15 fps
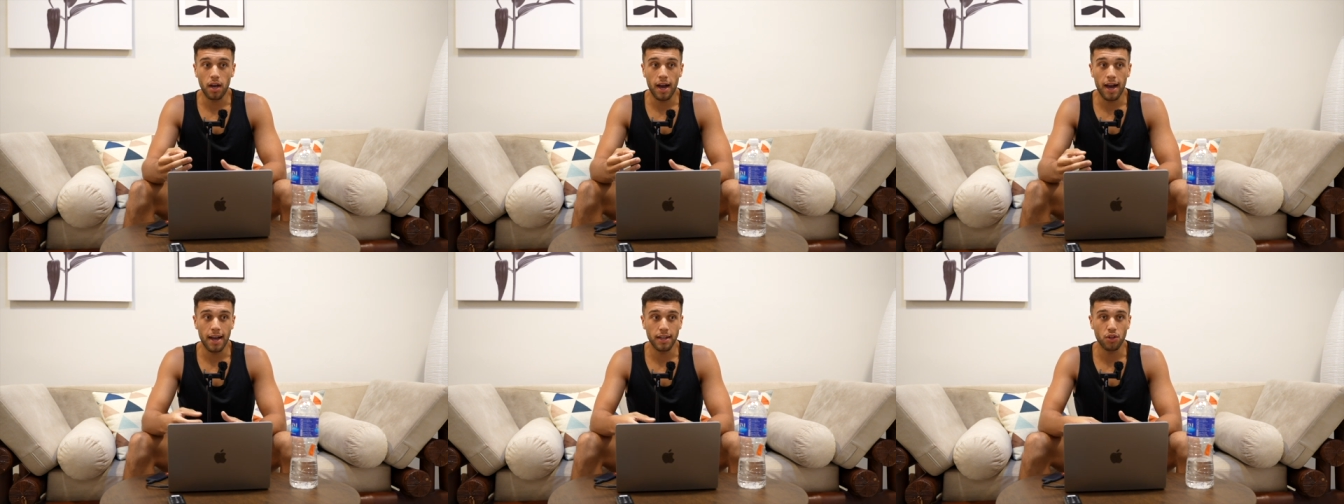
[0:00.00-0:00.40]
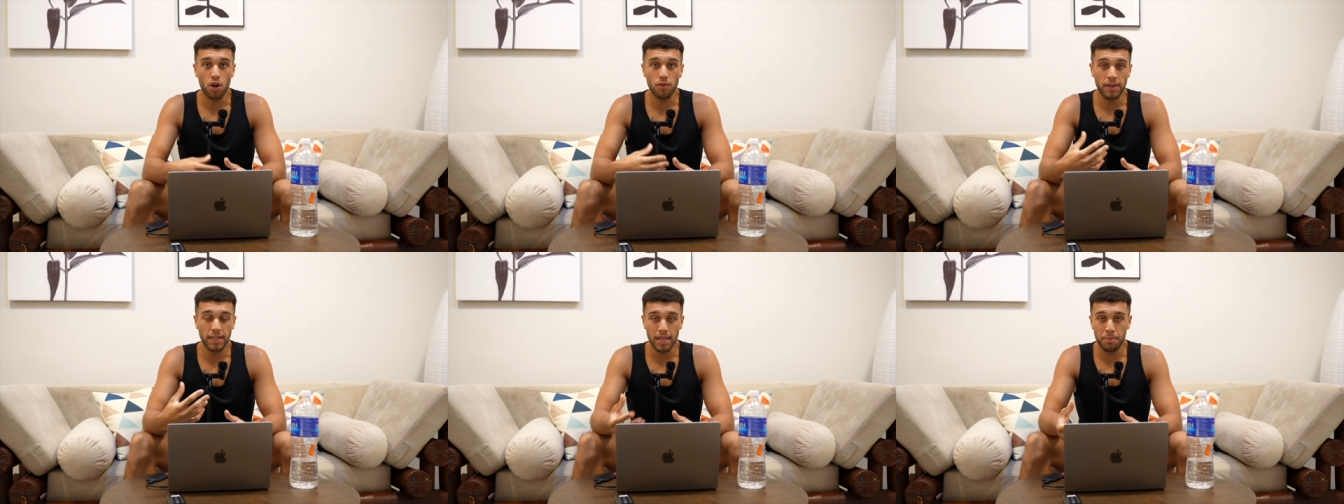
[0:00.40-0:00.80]
I had
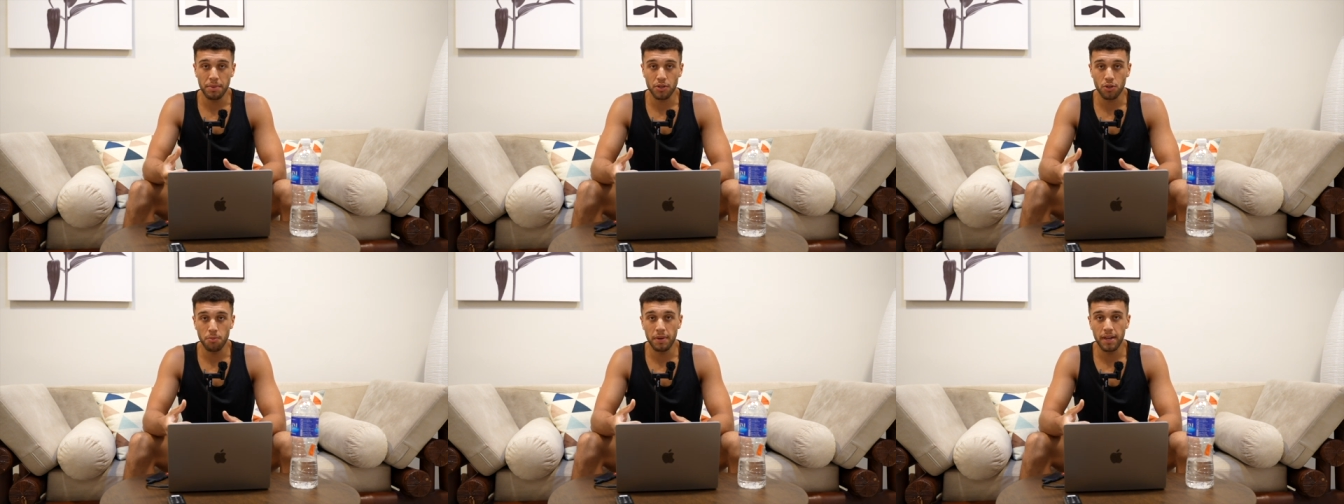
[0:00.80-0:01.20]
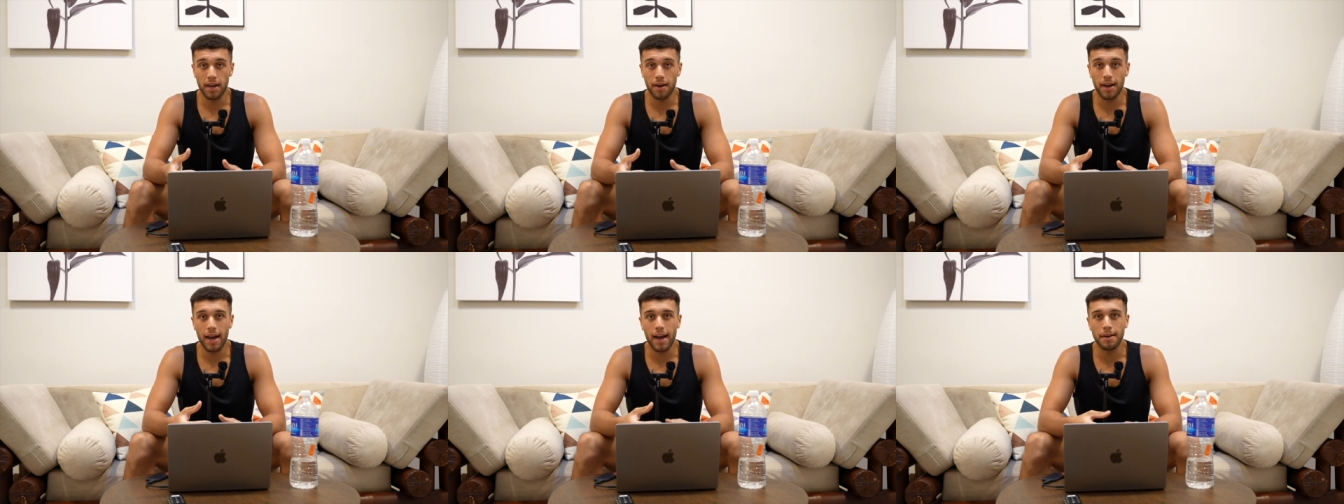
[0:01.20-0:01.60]
direct debits coming
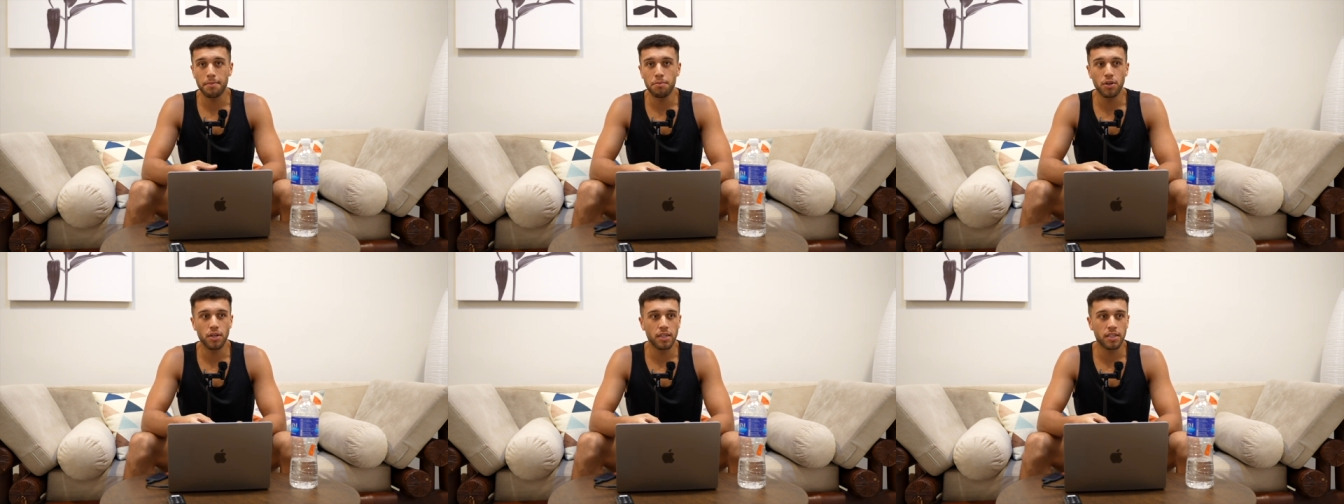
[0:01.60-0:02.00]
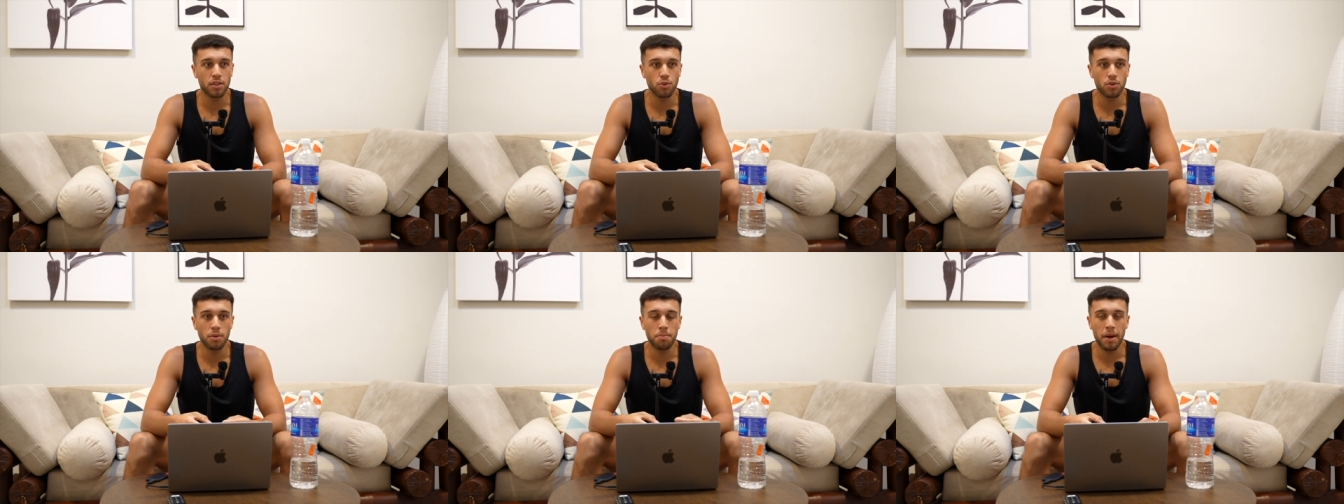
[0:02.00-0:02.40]
out, I had money
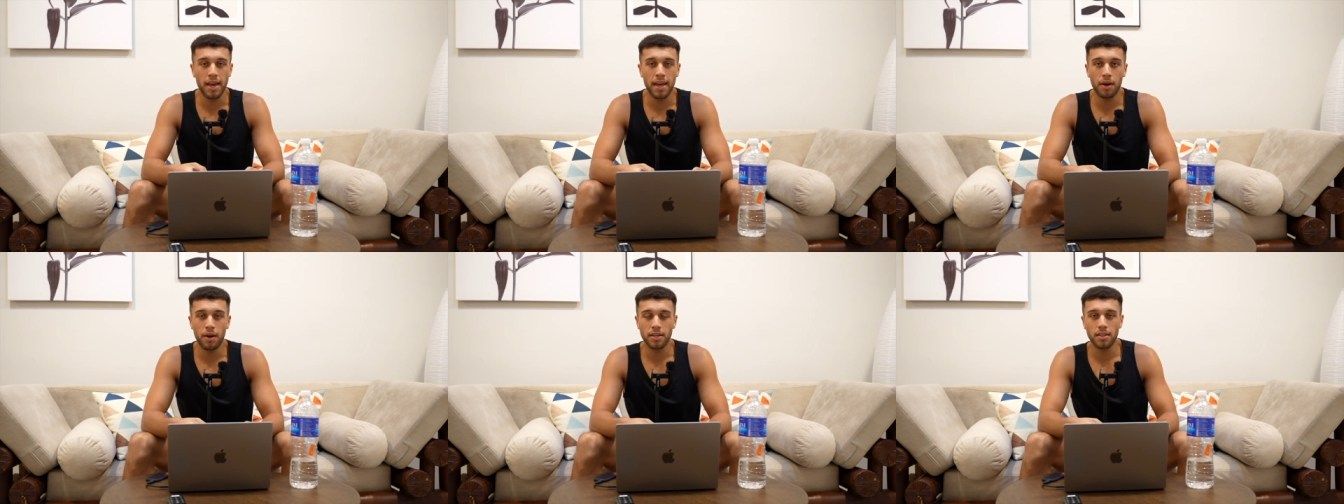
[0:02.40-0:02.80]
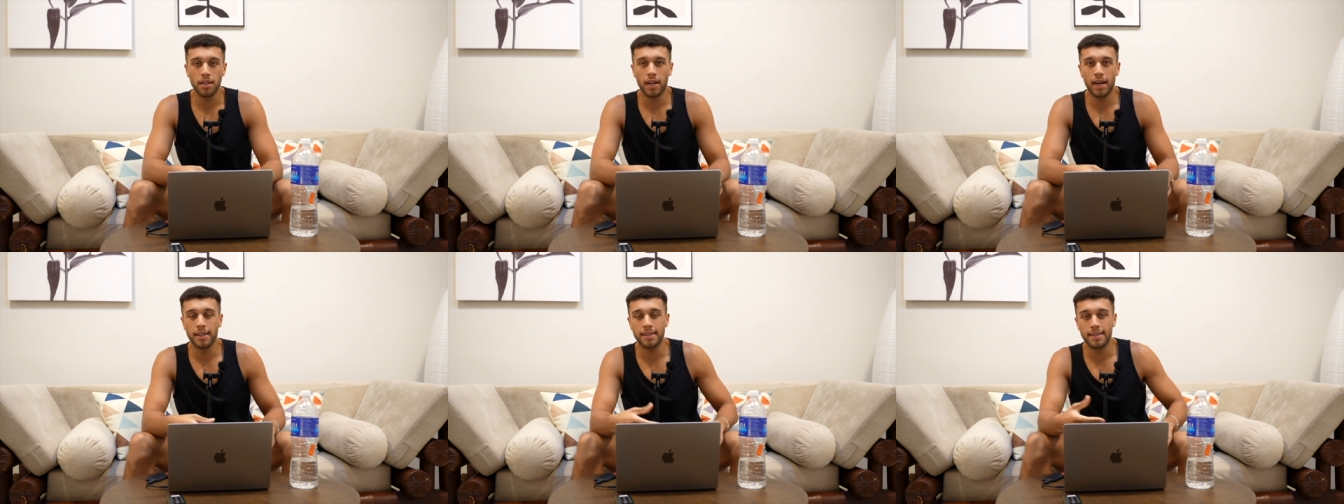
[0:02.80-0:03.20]
still to pay out, I
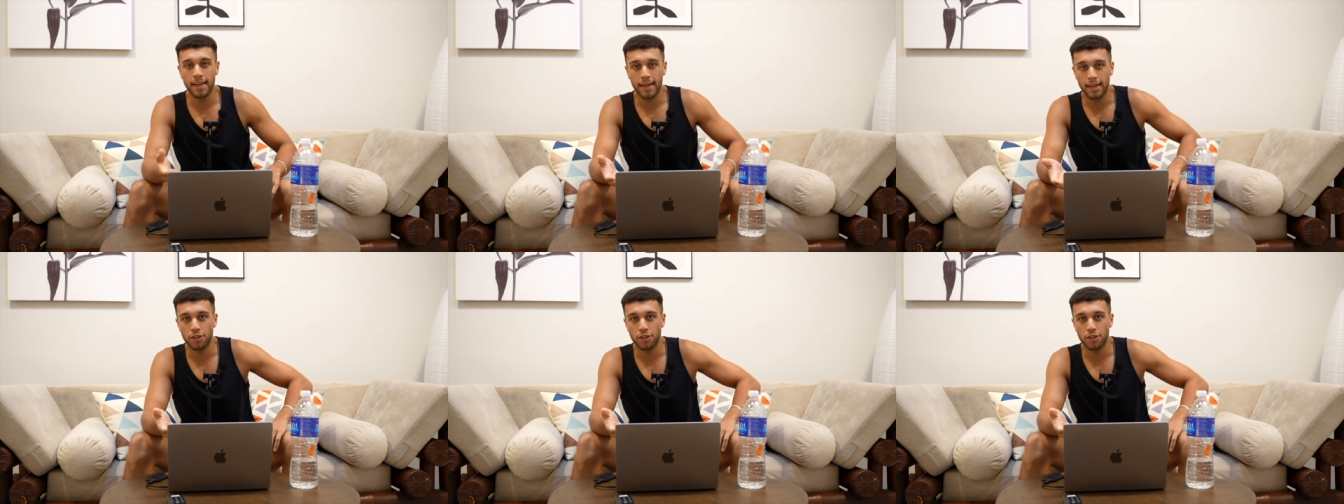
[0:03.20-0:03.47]
still had debt.